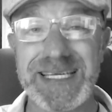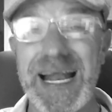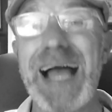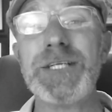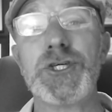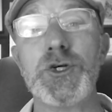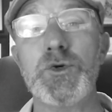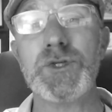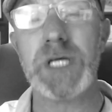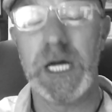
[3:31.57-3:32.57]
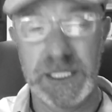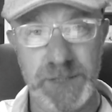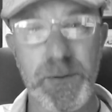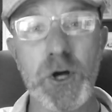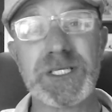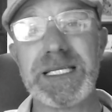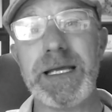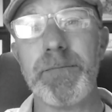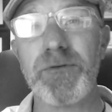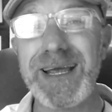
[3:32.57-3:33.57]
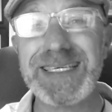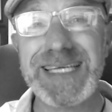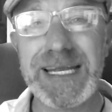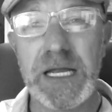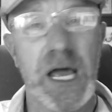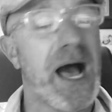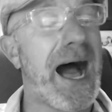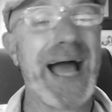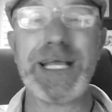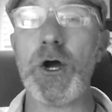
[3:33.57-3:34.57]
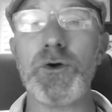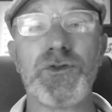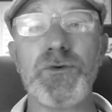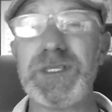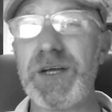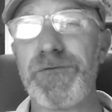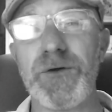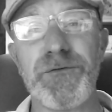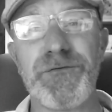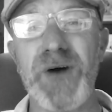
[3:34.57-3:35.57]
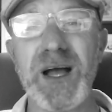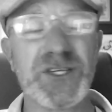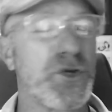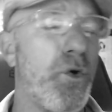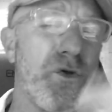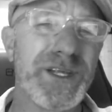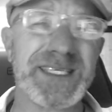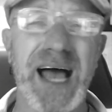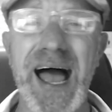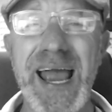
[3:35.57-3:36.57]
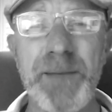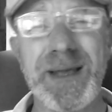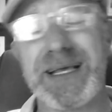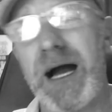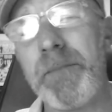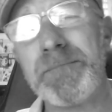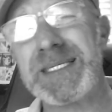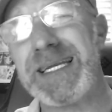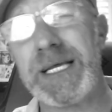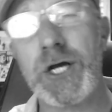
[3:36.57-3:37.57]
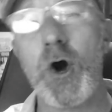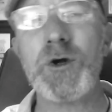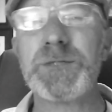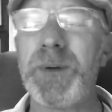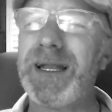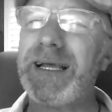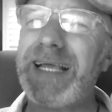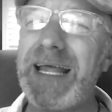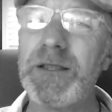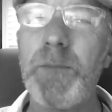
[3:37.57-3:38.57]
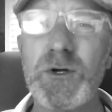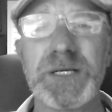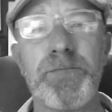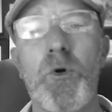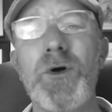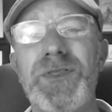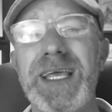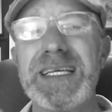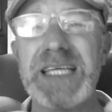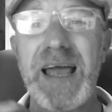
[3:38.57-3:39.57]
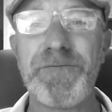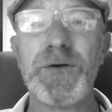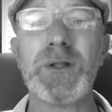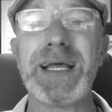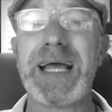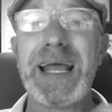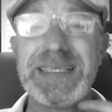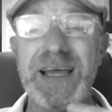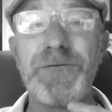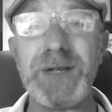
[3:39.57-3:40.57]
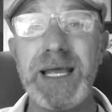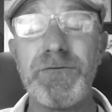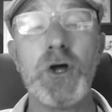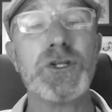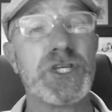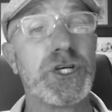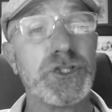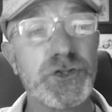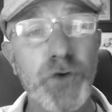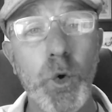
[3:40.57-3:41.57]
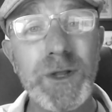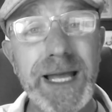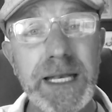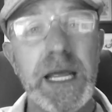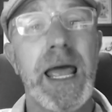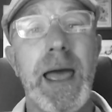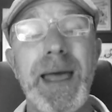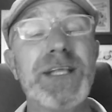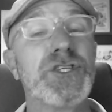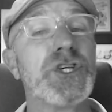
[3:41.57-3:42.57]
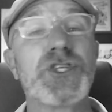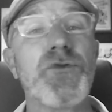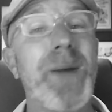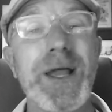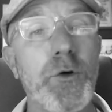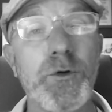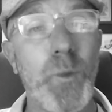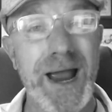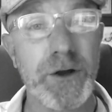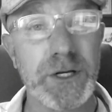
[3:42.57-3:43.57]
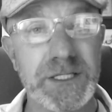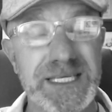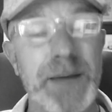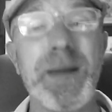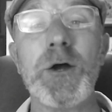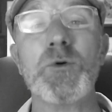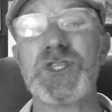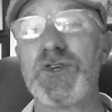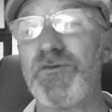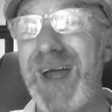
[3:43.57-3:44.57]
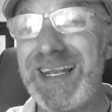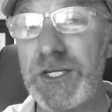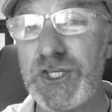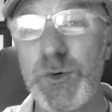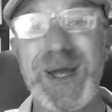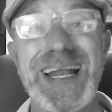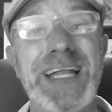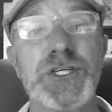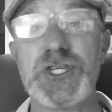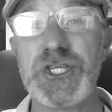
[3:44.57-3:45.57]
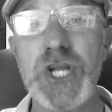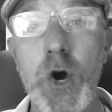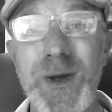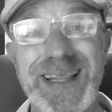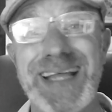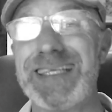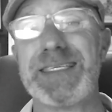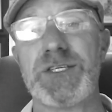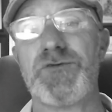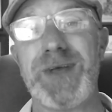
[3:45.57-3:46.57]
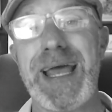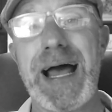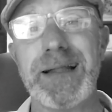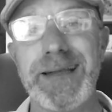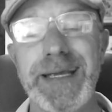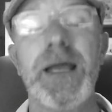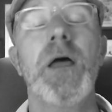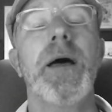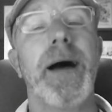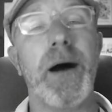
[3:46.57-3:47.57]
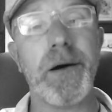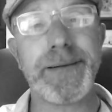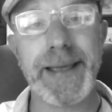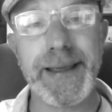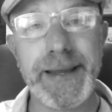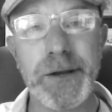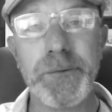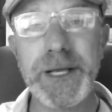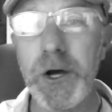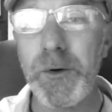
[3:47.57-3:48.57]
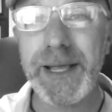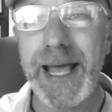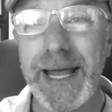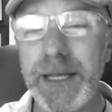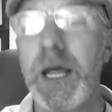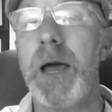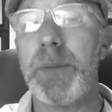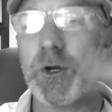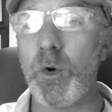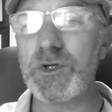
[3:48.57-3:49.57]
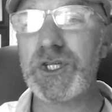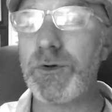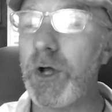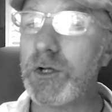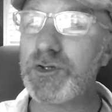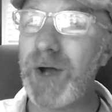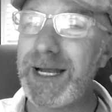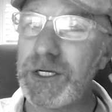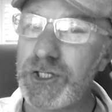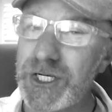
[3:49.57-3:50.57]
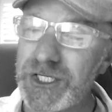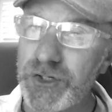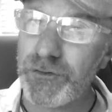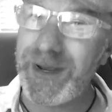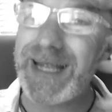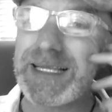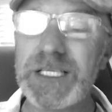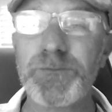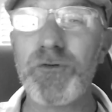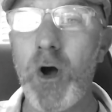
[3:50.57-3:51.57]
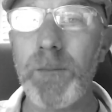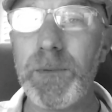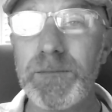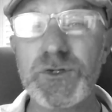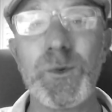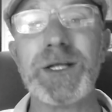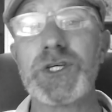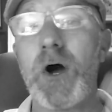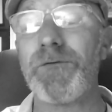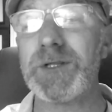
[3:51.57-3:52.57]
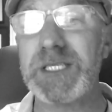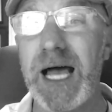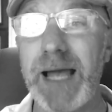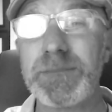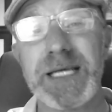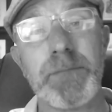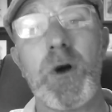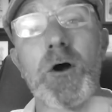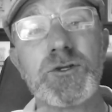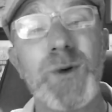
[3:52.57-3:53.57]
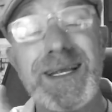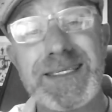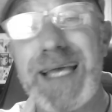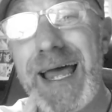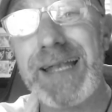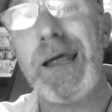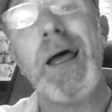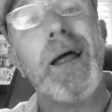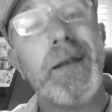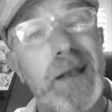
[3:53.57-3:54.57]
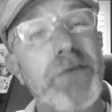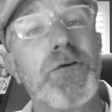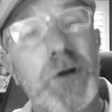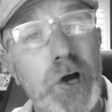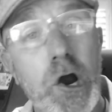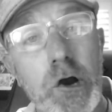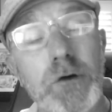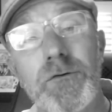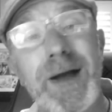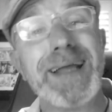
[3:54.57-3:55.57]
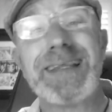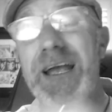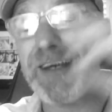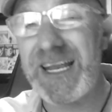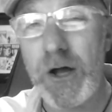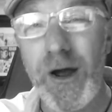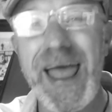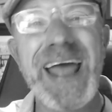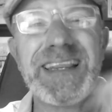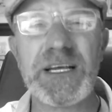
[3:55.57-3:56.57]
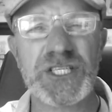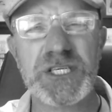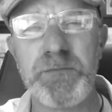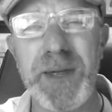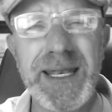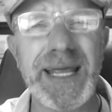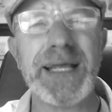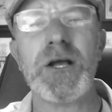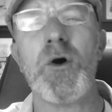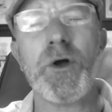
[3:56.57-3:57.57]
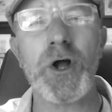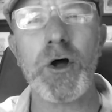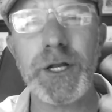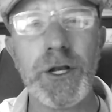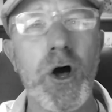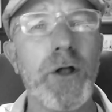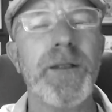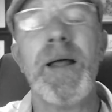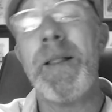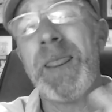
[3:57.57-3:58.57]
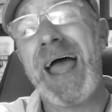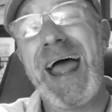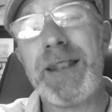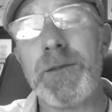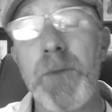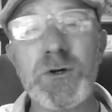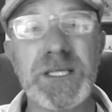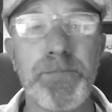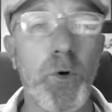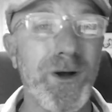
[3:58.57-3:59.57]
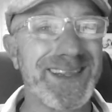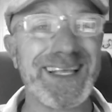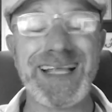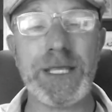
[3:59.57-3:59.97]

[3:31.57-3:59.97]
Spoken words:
I choose to personally embrace it. I go through different funks all the time. It comes and it goes. But again, the most important thing is I feel like I definitely have learned to control it and just through my own awareness and my own surrender to it and just knowing that this is reality. Okay, here we go again. But also not trying to just create these problems, which oftentimes, like Mark Twain said, never occur, right? They're in our head. They're spinning, going on and on. And the most important thing